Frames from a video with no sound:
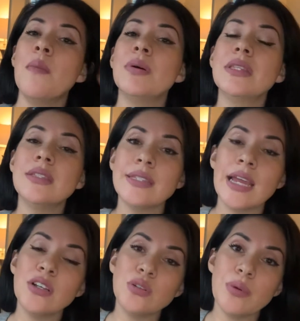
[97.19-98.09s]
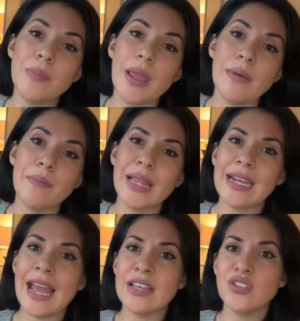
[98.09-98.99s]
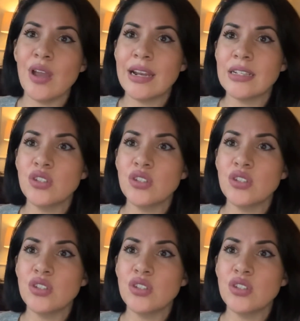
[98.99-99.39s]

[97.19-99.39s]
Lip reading: but the standard repayment plan has you at a